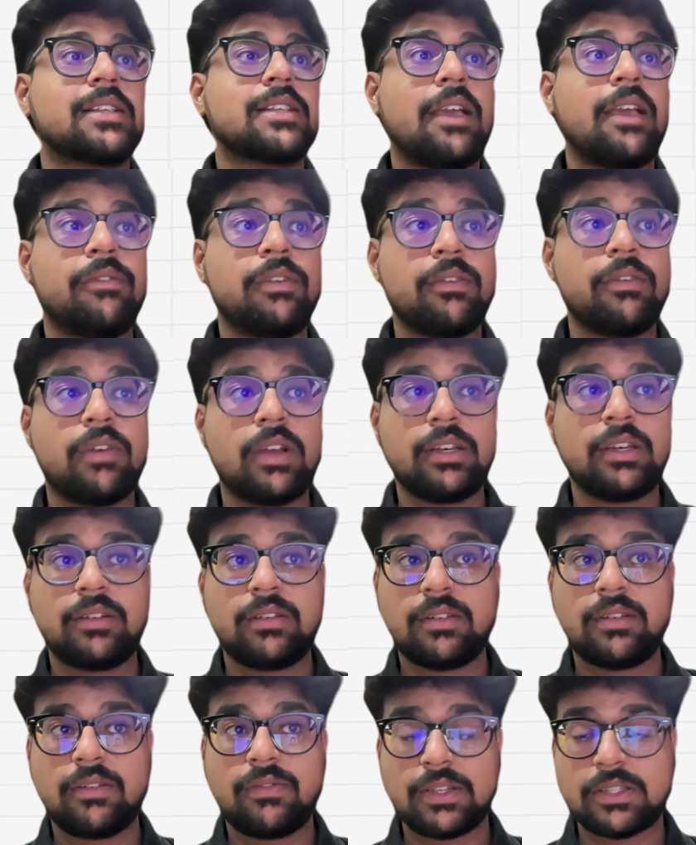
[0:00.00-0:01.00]
Thanks,
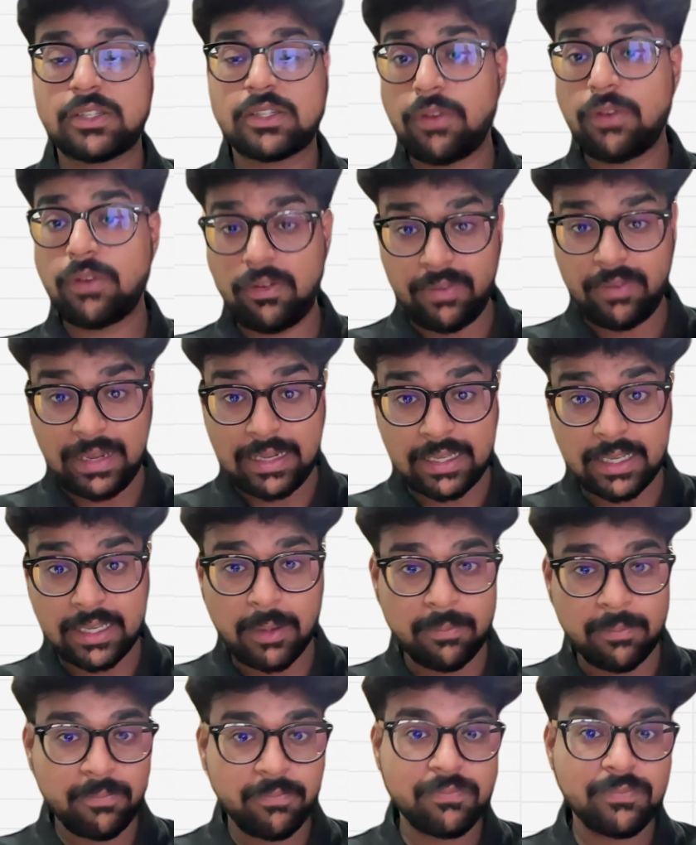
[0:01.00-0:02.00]
everyone. First of all,
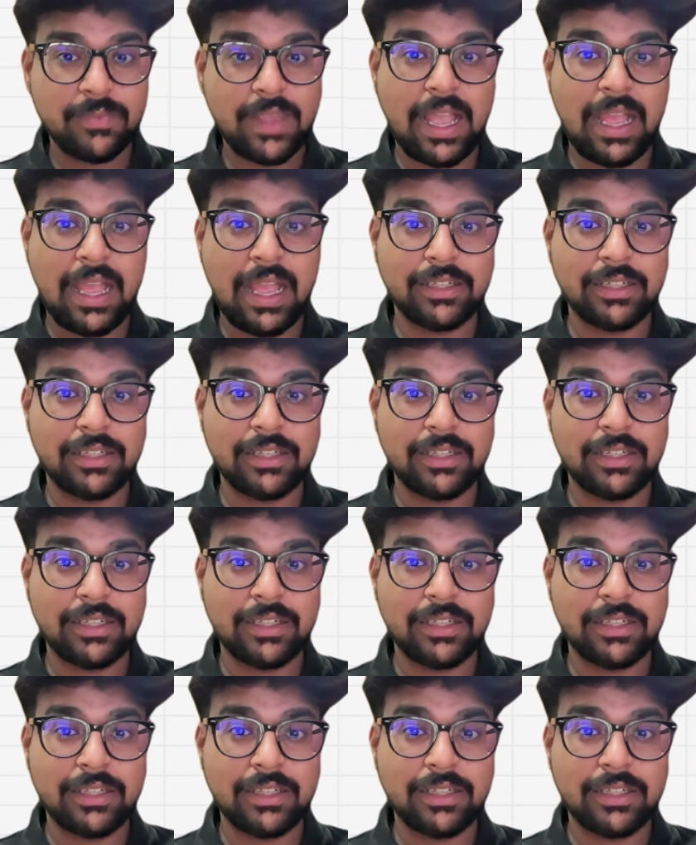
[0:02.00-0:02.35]
welcome